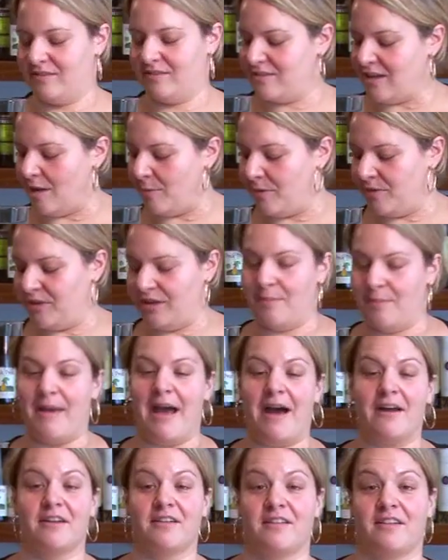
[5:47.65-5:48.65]
double the
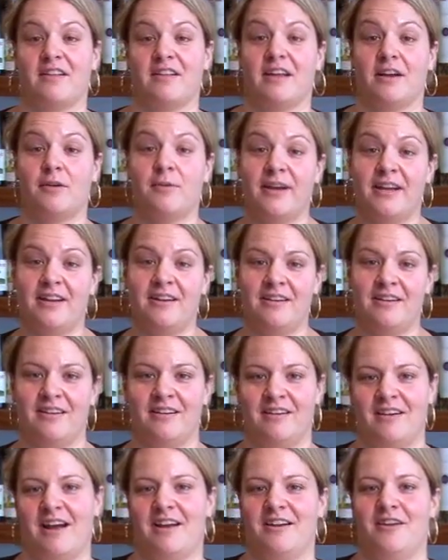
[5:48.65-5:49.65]
amount of the liquid.
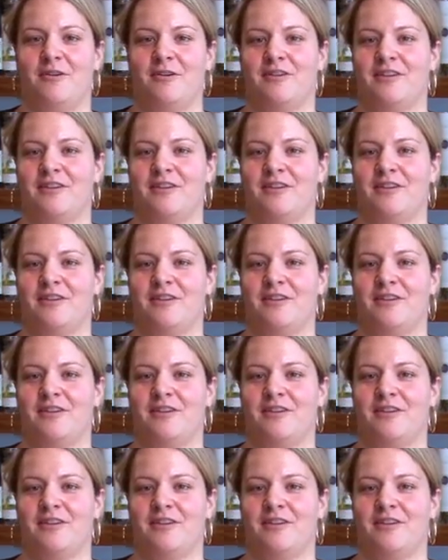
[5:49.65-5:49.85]
I know